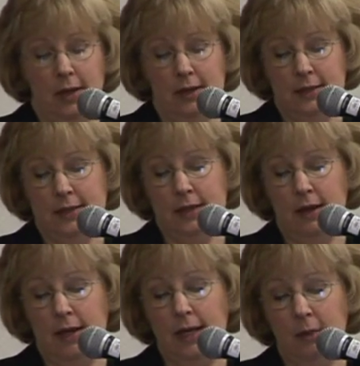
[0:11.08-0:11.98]
is
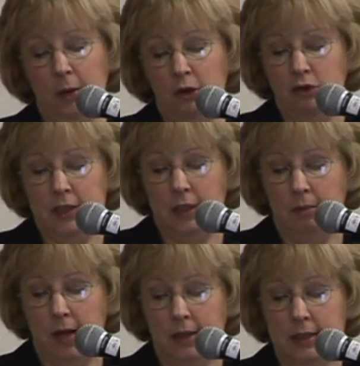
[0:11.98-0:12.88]
uh, an emergency
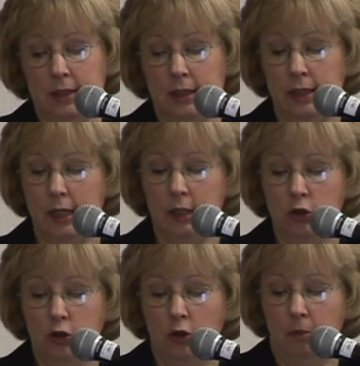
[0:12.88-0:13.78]
medicine and
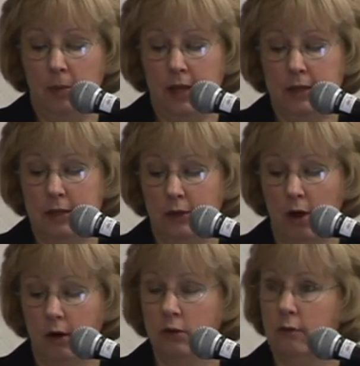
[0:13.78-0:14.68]
internal medicine
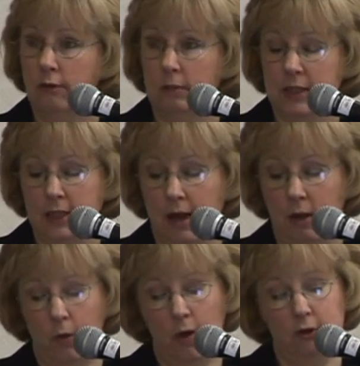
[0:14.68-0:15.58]
doctor from
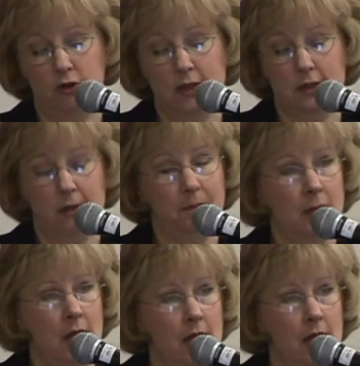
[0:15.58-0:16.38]
Seattle, Washington.